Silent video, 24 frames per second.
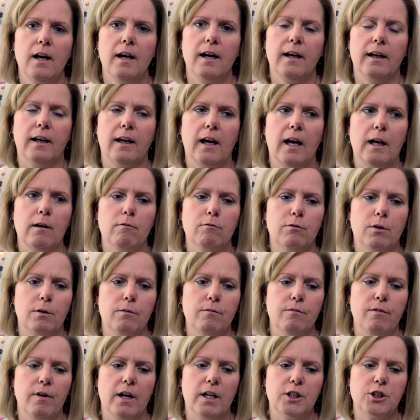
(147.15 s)
It came
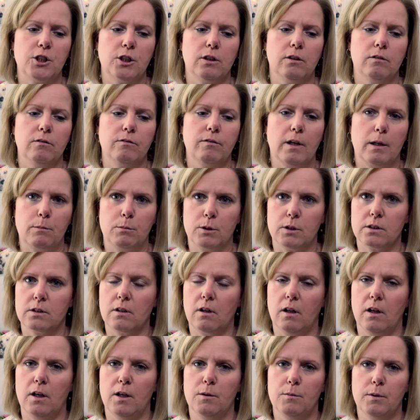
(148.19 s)
from Fashion Fabrics
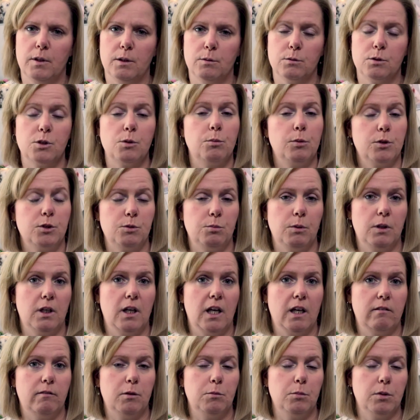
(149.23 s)
Club, and it was supposed to be
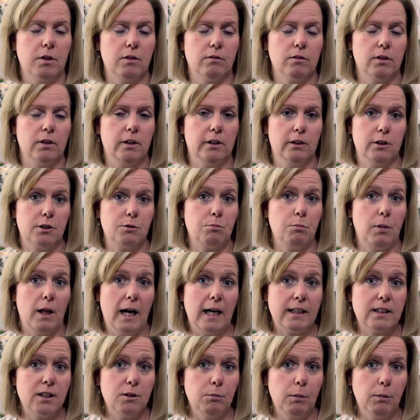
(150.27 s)
navy, but it really looks
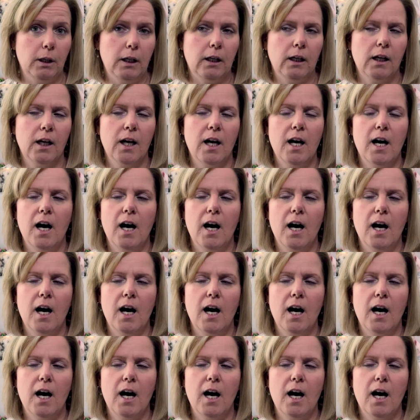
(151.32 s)
black to me.